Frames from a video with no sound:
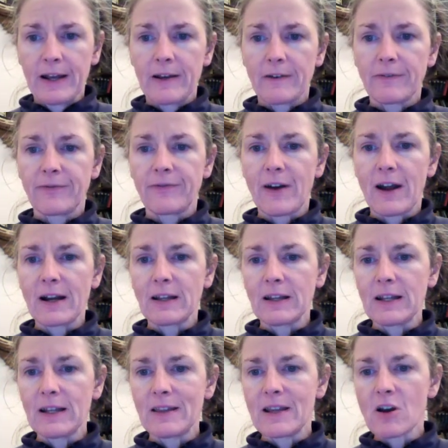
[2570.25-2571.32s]
Now,
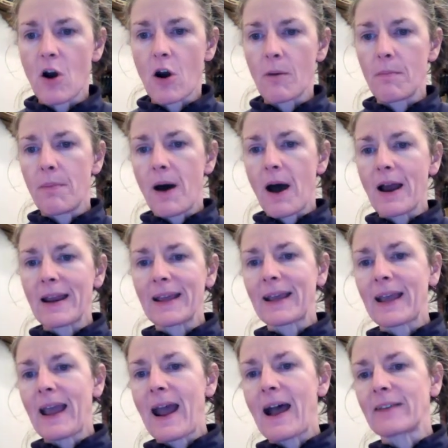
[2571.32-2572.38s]
finally, the
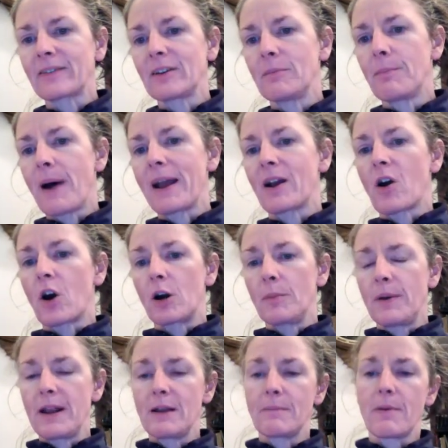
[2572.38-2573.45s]
carbonic acid
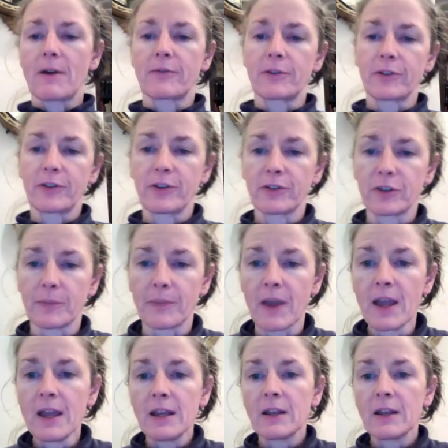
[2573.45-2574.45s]
bicarbonate buffer system